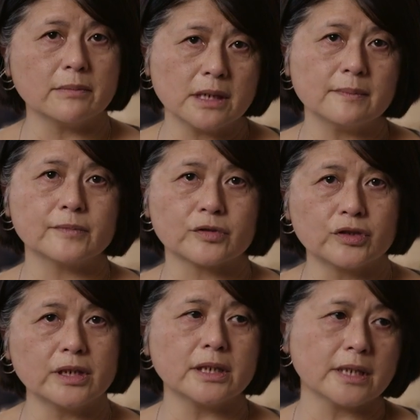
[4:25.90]
mom,
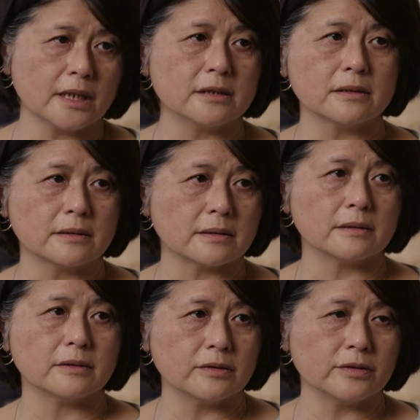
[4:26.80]
she tells
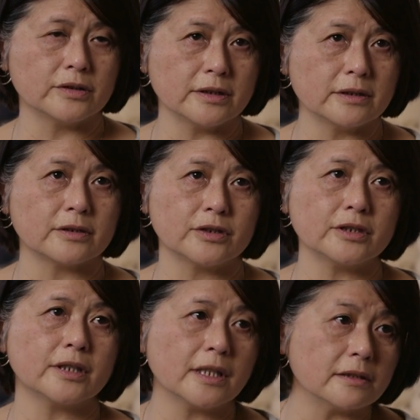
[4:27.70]

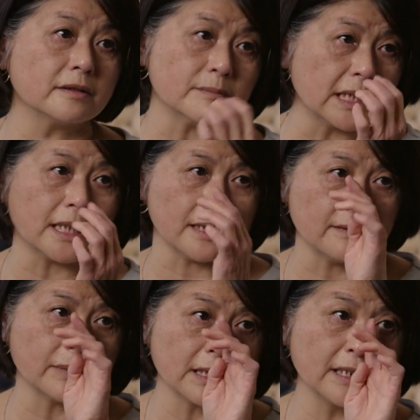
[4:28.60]

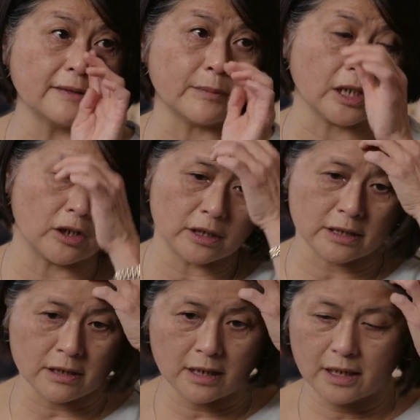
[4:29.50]
me, believe me, all the
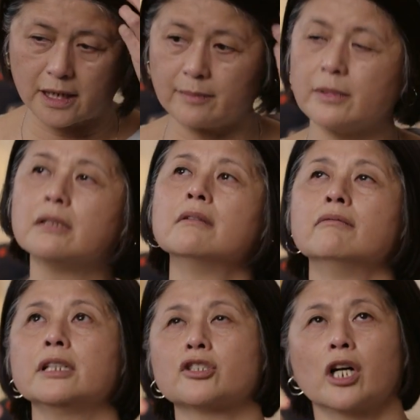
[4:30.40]
time.
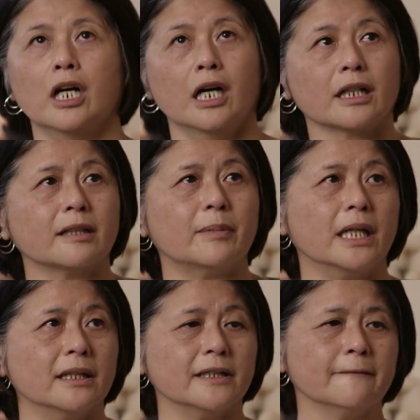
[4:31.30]
We talk
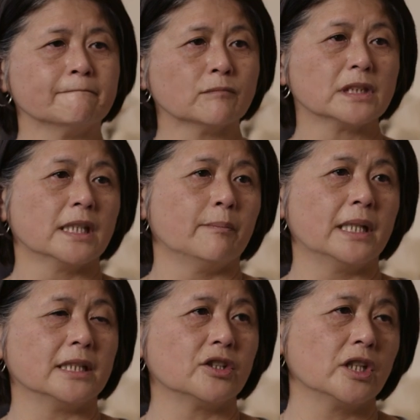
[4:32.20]
about it.
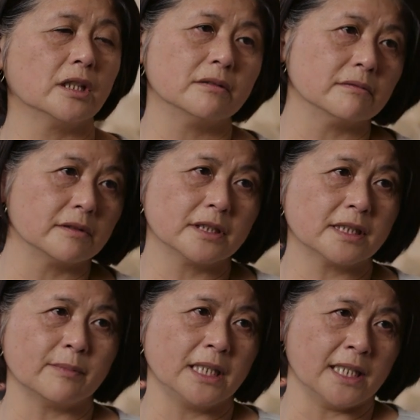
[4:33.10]
But,
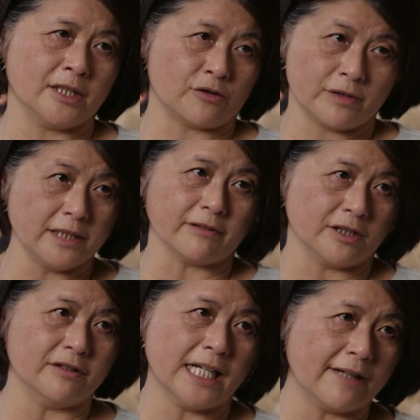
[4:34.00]
doesn't mean I agree with
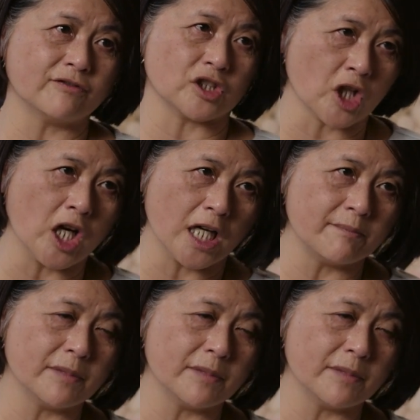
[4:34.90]
her half the time.